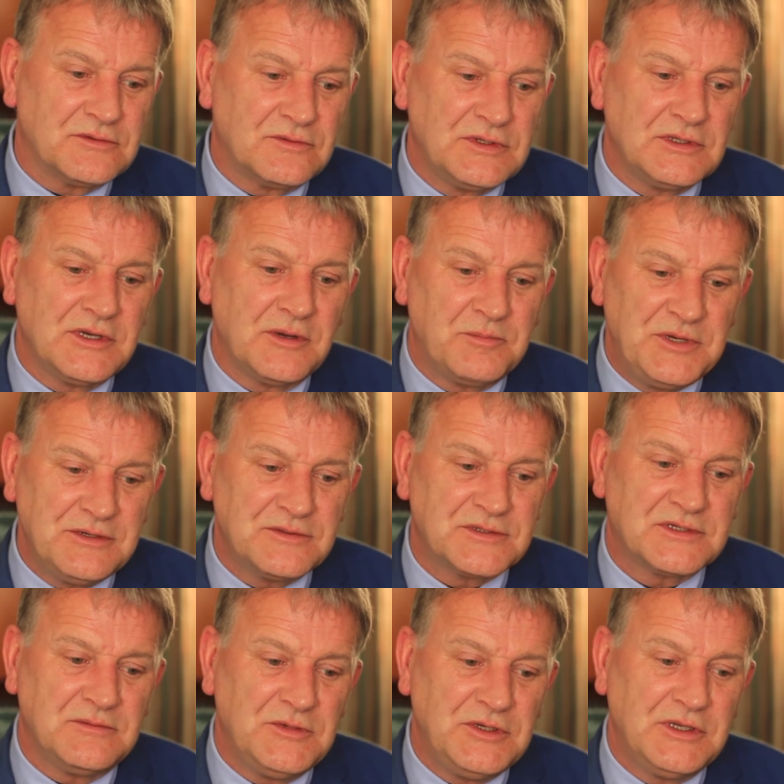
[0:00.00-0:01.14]
really appeals
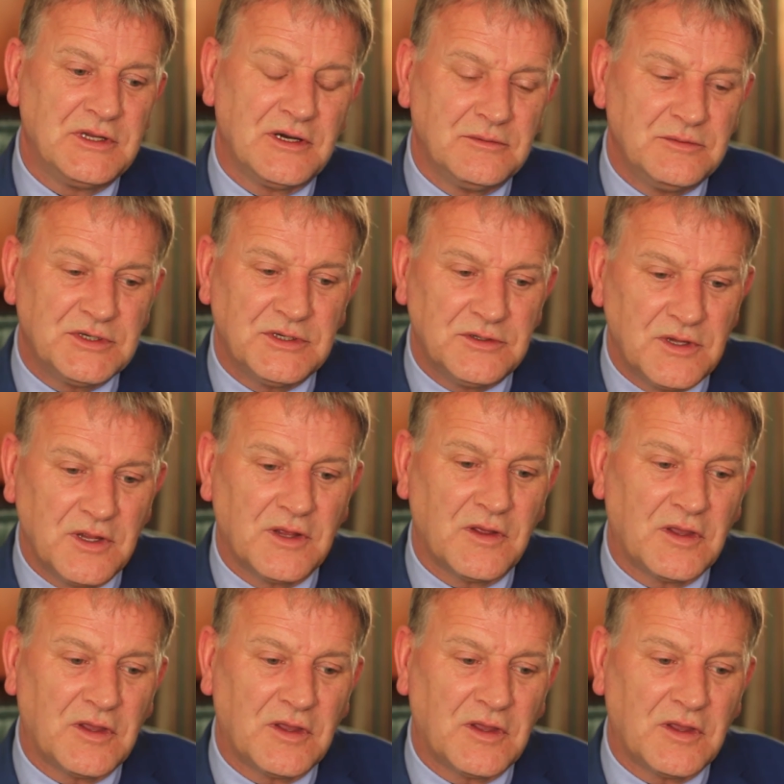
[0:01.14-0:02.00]
to me, and how we could